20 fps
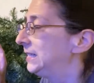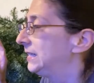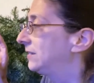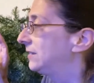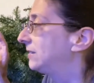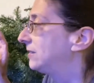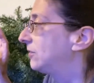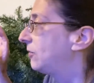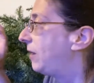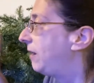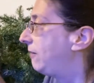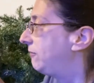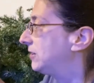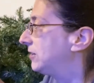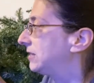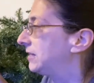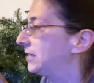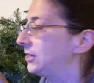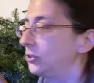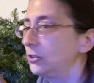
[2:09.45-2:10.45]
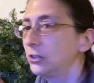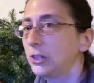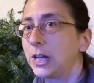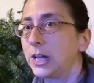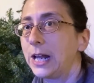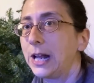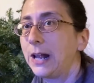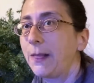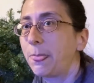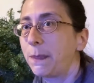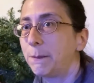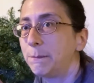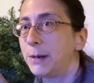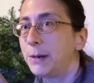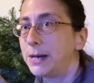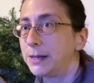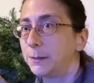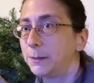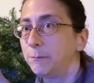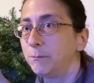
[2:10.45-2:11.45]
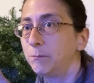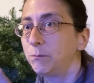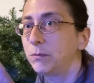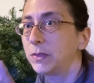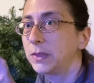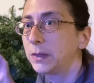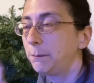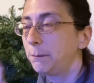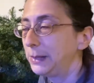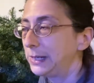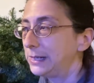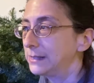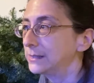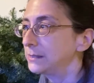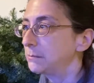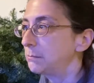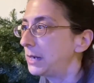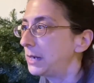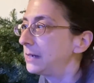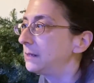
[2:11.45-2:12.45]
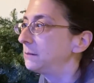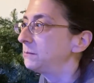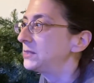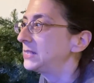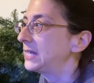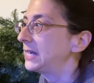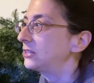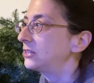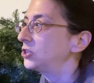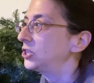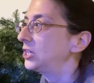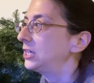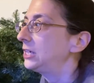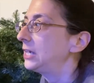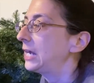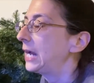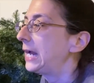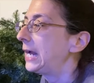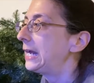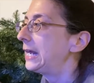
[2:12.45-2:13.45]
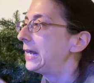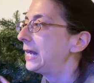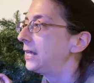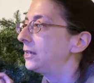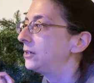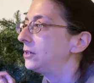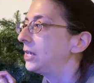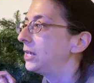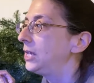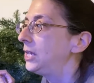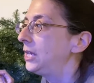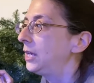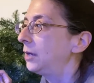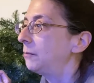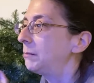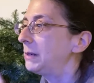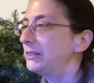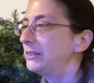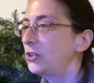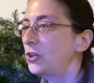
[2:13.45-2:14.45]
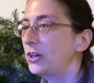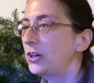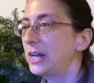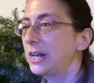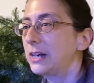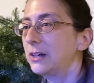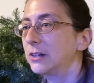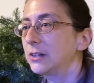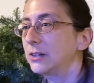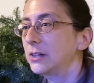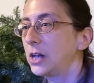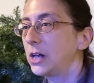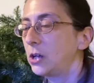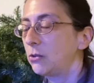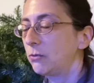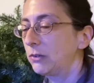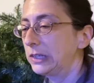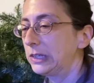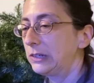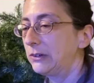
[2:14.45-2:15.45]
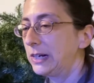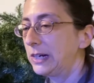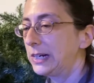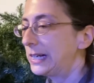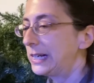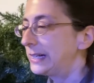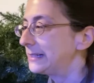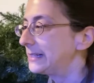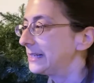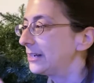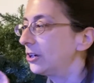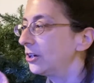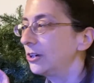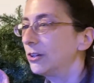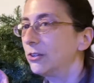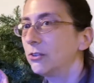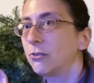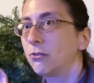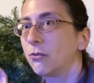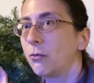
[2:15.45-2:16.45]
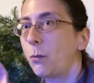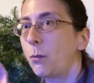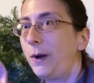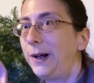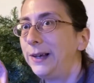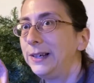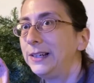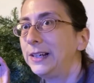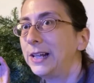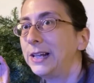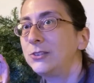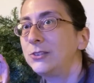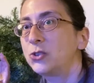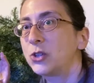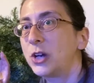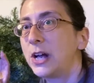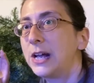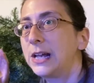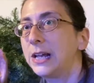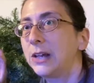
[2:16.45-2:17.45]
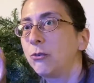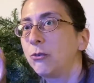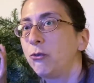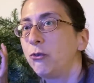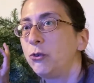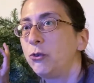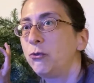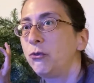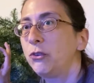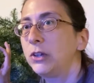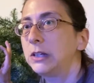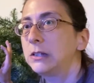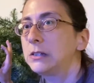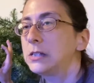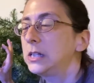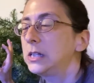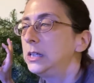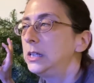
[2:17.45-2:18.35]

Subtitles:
So obviously you're looking at the bottom, the biggest bottom section, and my daughter had a really great idea of why didn't I try and foof it